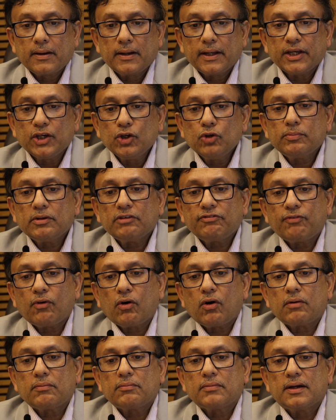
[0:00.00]
You may
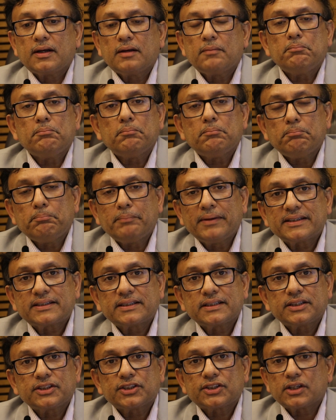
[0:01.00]
form
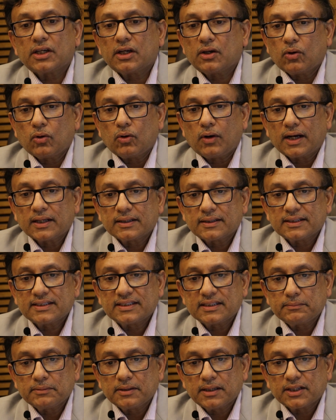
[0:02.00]
messenger or other
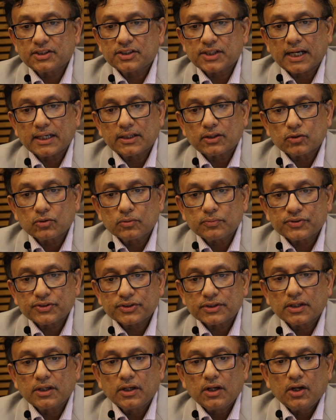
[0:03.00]
similar chat
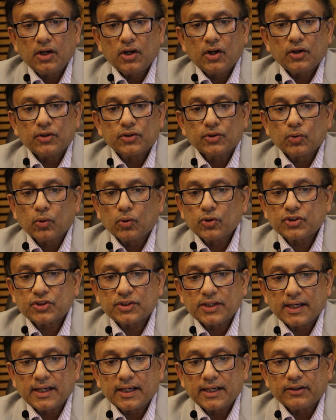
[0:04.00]
groups. Those
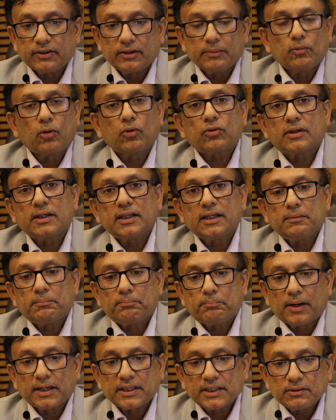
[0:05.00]
staying remotely,
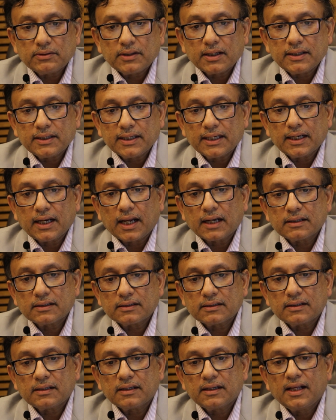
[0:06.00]
particularly in
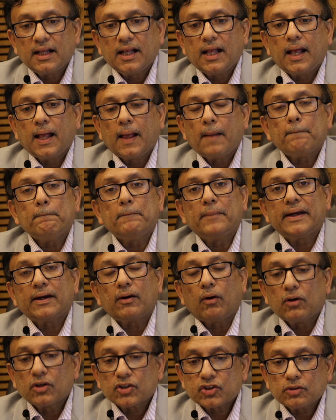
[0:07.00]
London, may
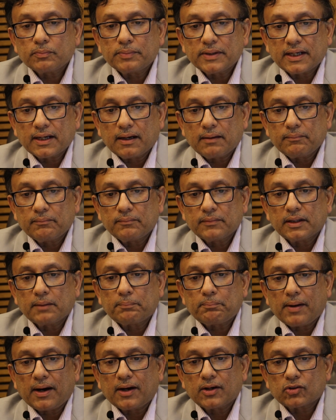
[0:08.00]
also become the
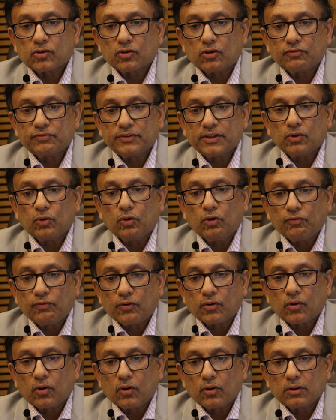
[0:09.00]
part of the
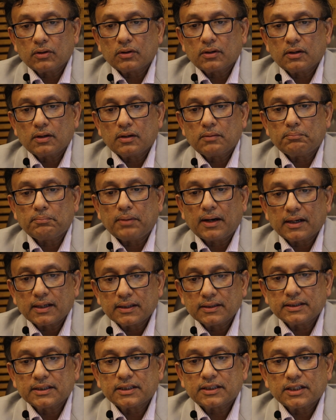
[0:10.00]
overall
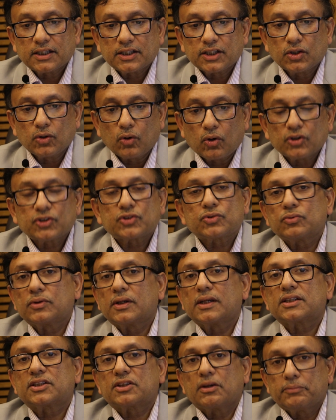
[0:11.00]
Bangladesh law
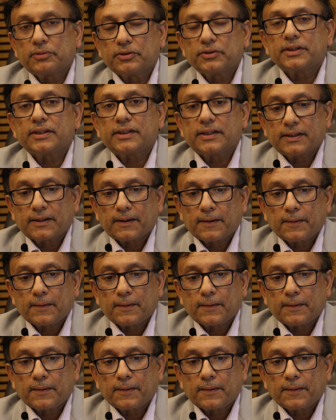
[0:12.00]
students community.